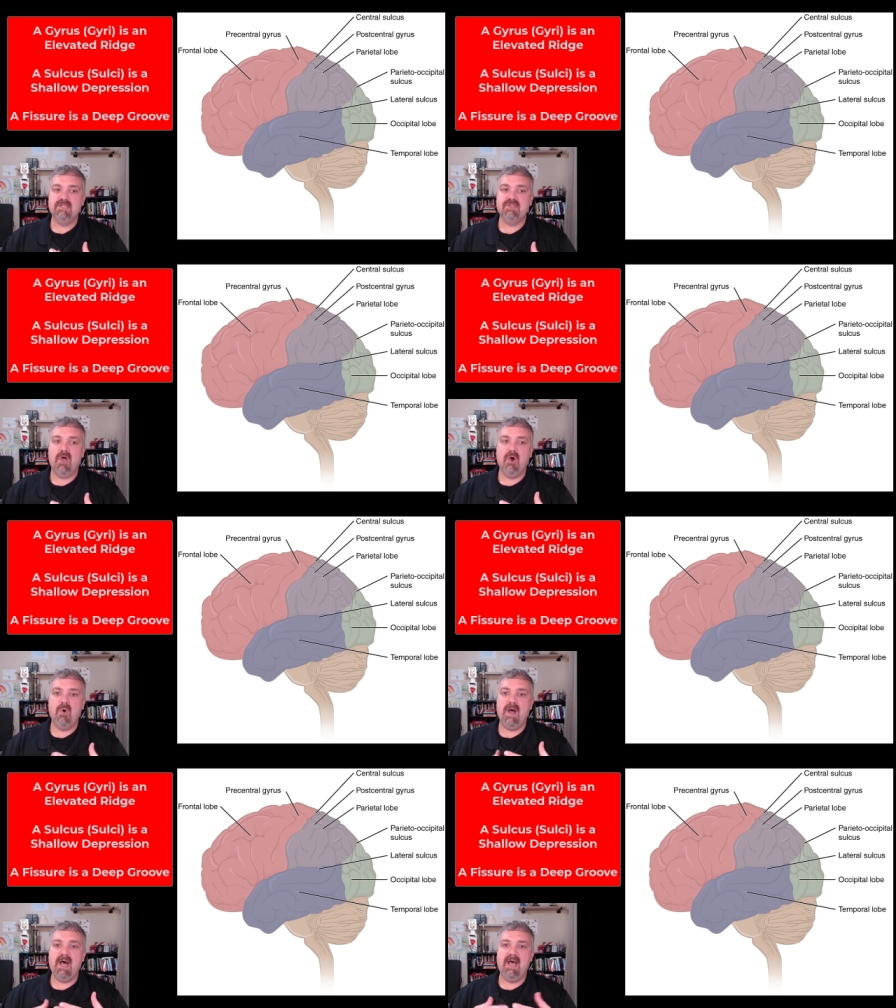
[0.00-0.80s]

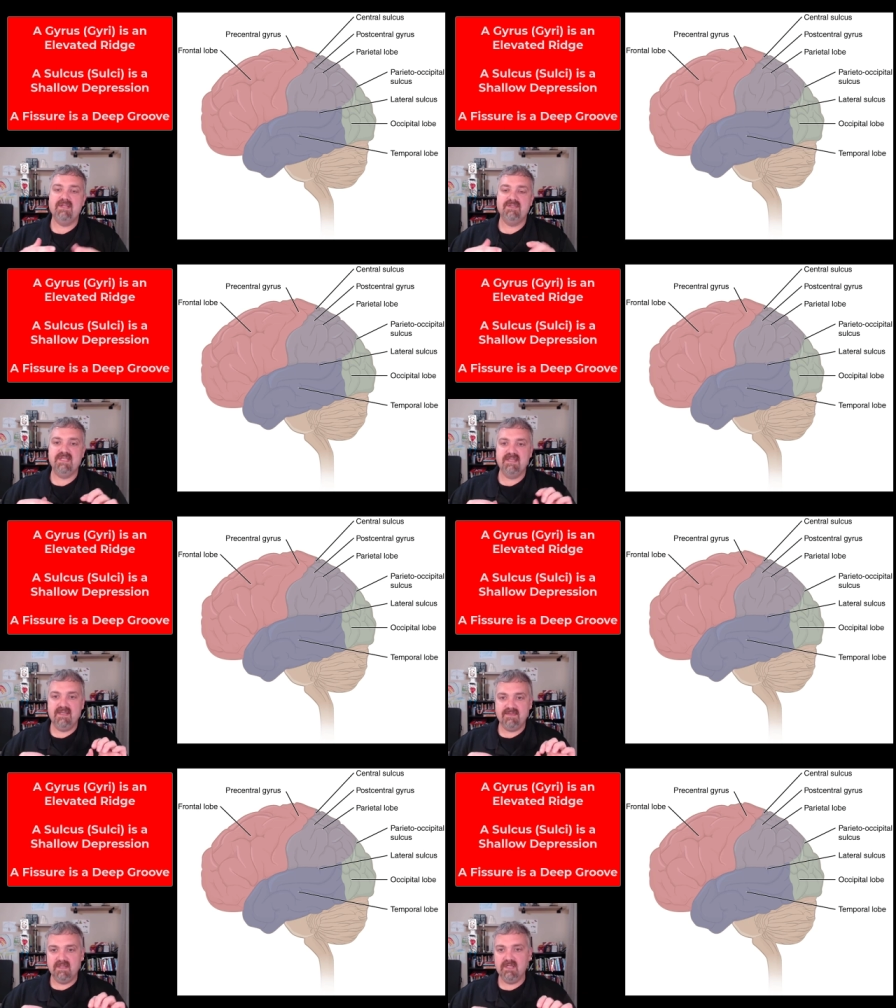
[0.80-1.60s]
So uh, you see
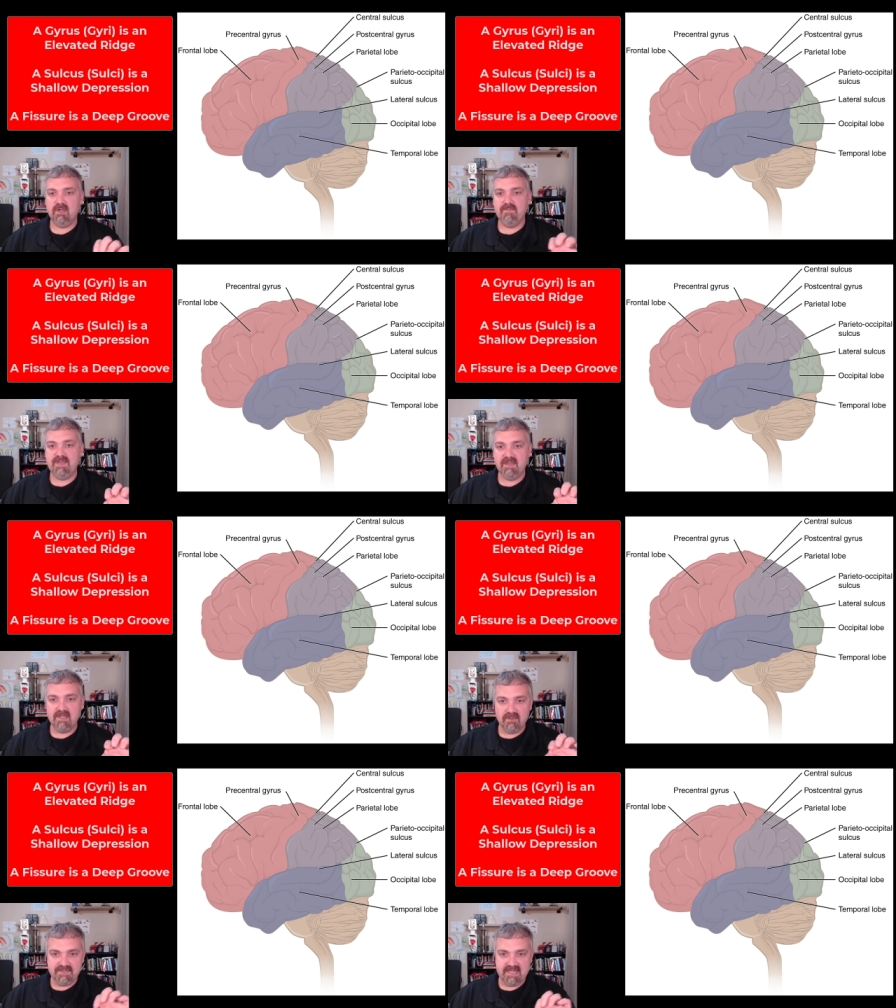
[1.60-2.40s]
the the little the
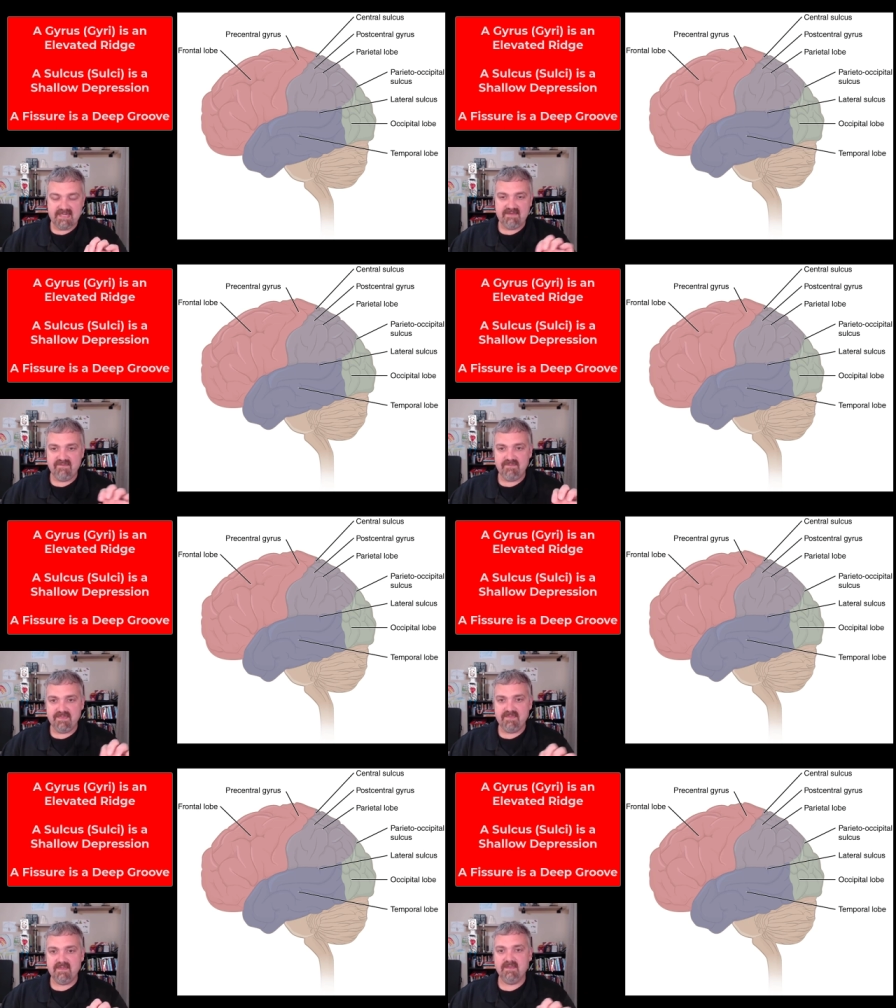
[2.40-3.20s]
little teeny
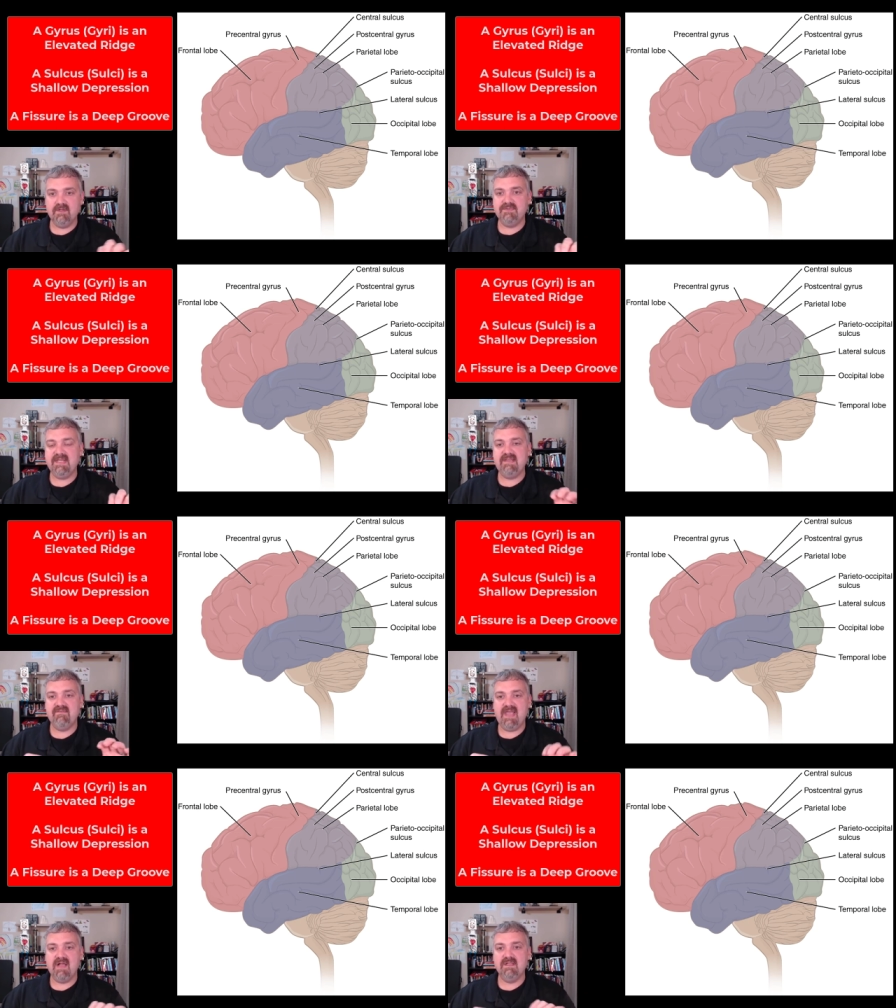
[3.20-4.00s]
the little teeny
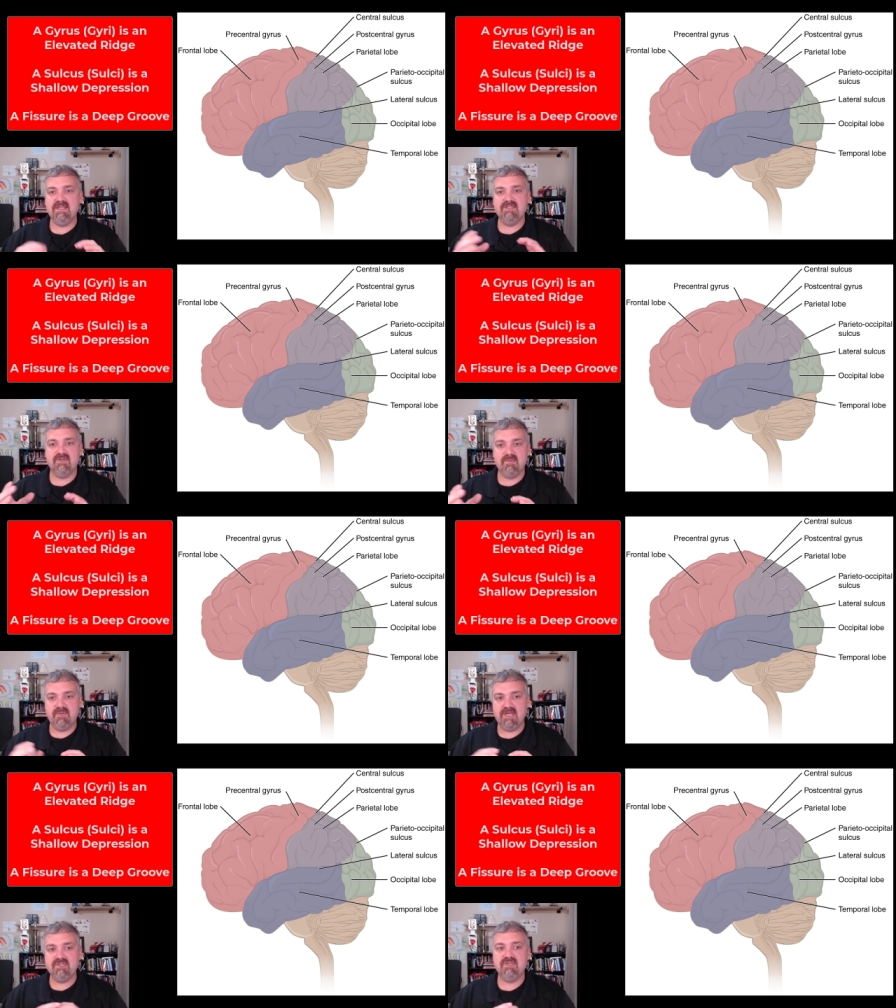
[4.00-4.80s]
valleys or
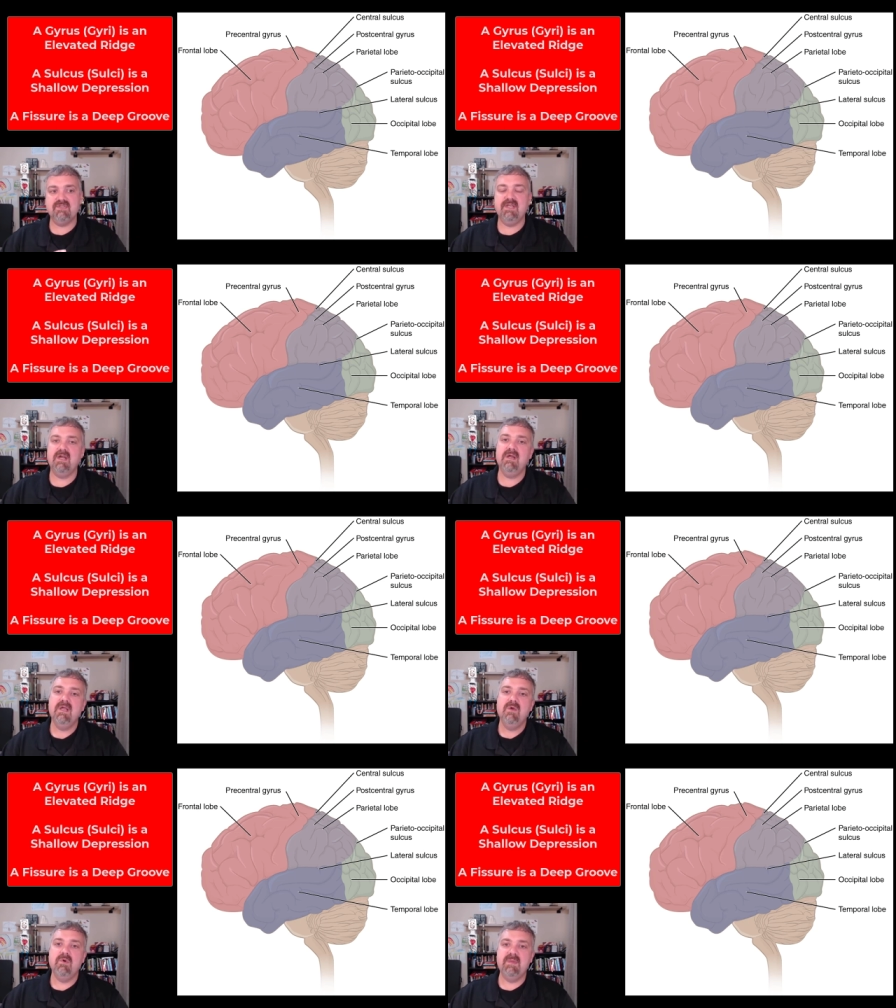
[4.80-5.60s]
depressions there
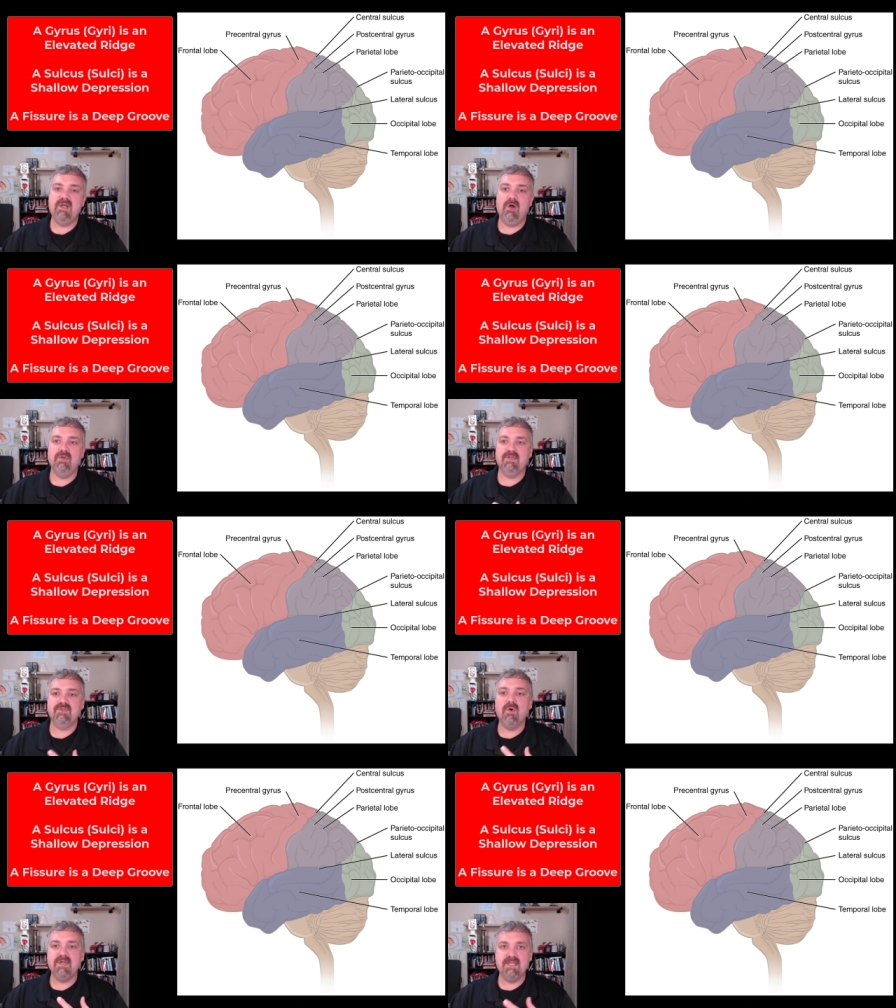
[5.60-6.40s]
would be called a
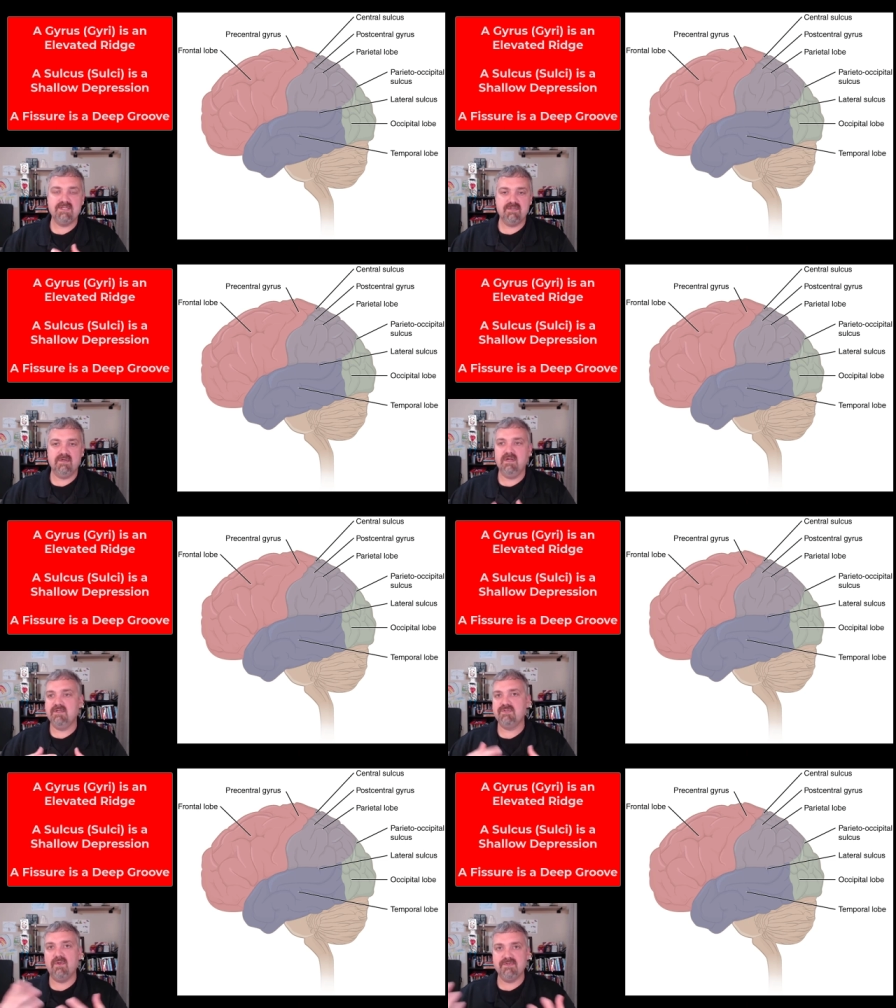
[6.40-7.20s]
sulcus or
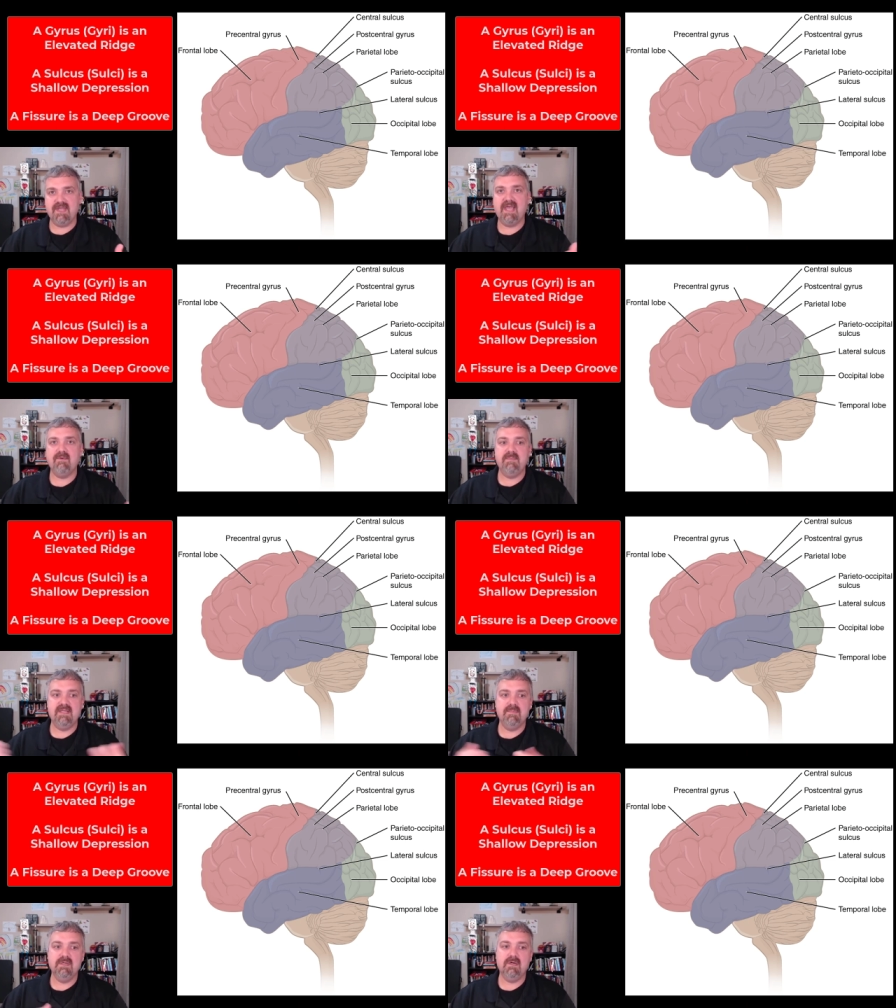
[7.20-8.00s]
a sulci would
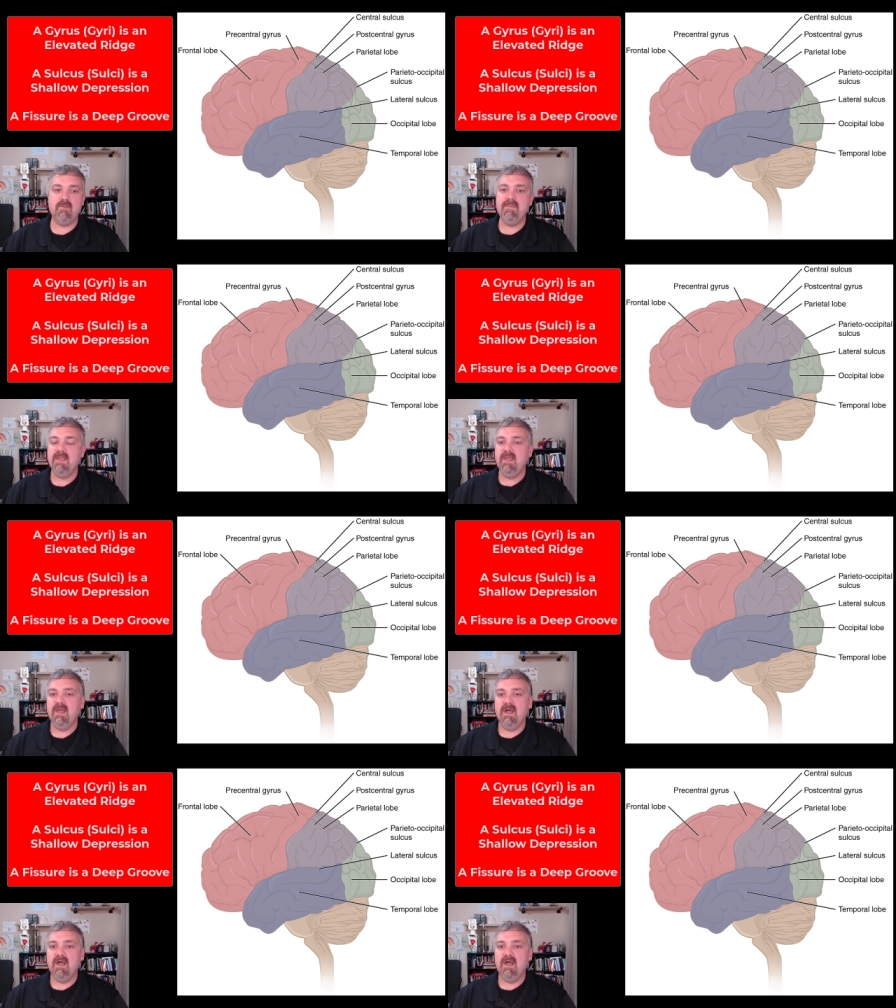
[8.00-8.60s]
be the plural.